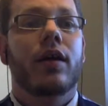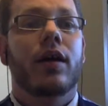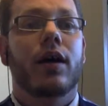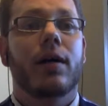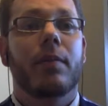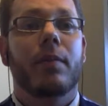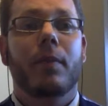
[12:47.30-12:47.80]

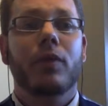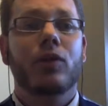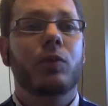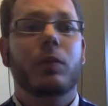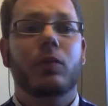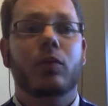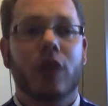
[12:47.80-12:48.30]

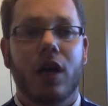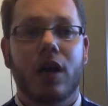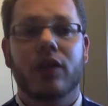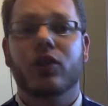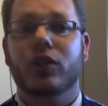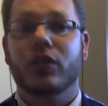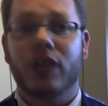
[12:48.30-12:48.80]
Most people
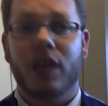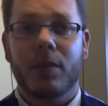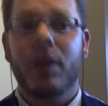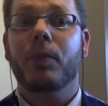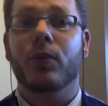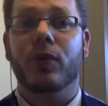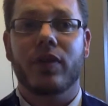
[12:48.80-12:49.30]
could come
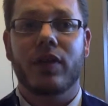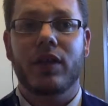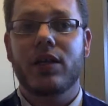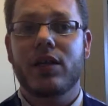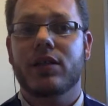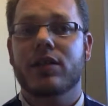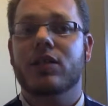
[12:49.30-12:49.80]
up with
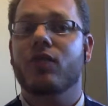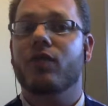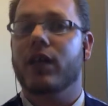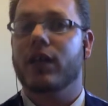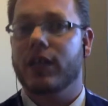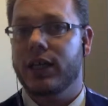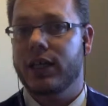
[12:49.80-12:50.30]
these
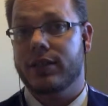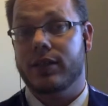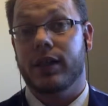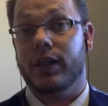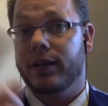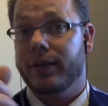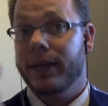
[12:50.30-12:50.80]
fairly
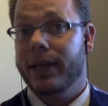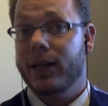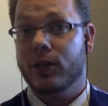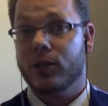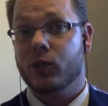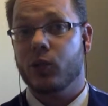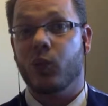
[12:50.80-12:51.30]
easily.
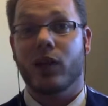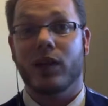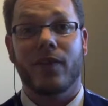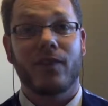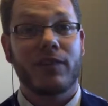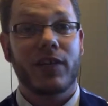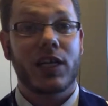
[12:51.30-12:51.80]
Here's where
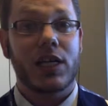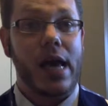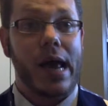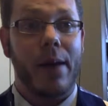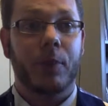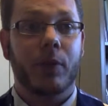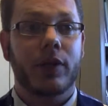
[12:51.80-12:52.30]
the fun
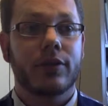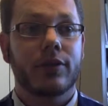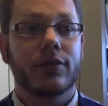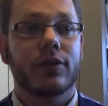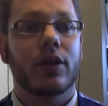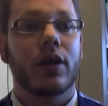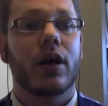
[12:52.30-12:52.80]

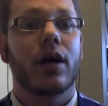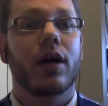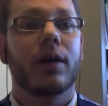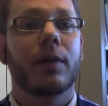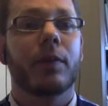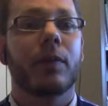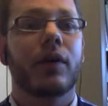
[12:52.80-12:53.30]
happens
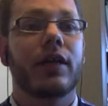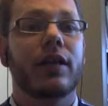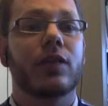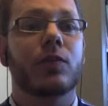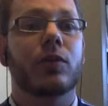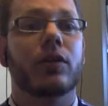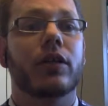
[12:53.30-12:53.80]
in
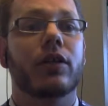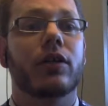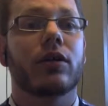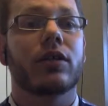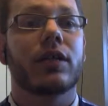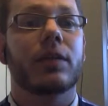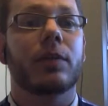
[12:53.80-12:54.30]
this
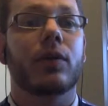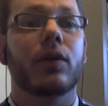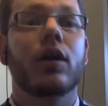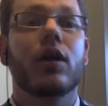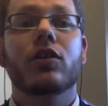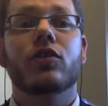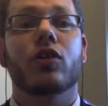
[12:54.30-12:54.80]
particular example.
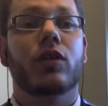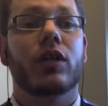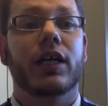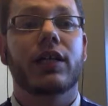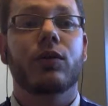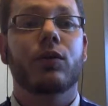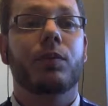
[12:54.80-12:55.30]
So
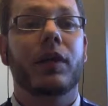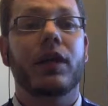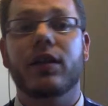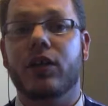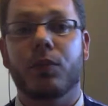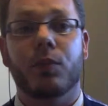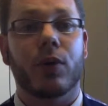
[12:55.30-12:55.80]
the idea would
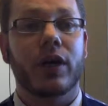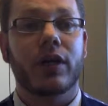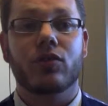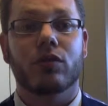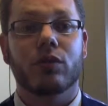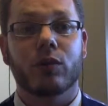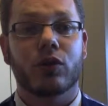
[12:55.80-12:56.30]
be that you
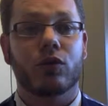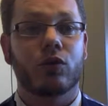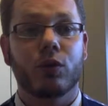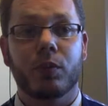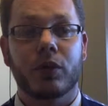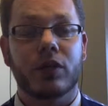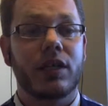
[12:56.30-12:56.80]
brainstorm with
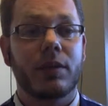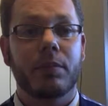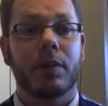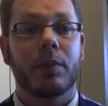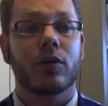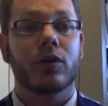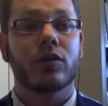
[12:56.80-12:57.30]
group or team
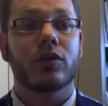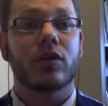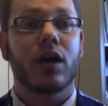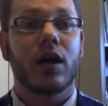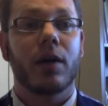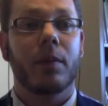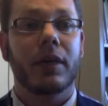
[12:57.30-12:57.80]
members
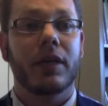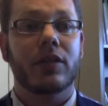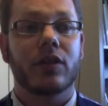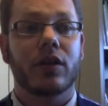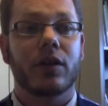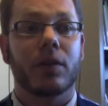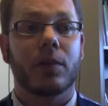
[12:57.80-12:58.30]

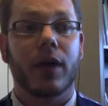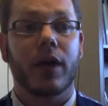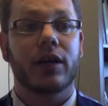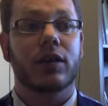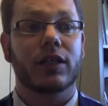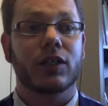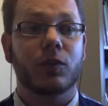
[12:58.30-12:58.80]
based on their
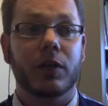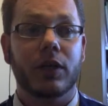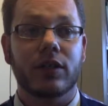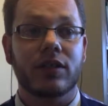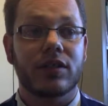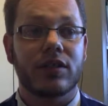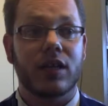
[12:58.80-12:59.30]
prior
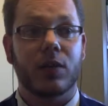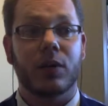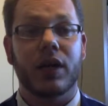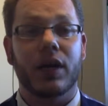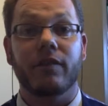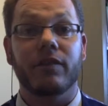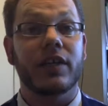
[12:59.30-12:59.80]
experiences. They would
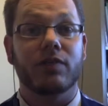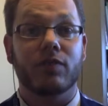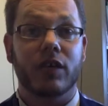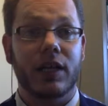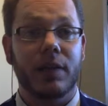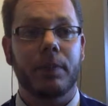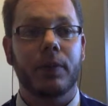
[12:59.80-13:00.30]
have different